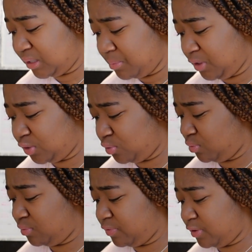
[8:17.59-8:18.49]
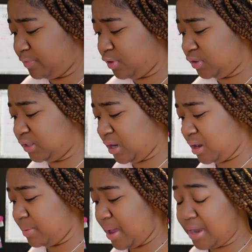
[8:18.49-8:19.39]
to me too, for the first
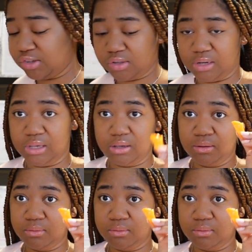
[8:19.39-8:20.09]
time, actually.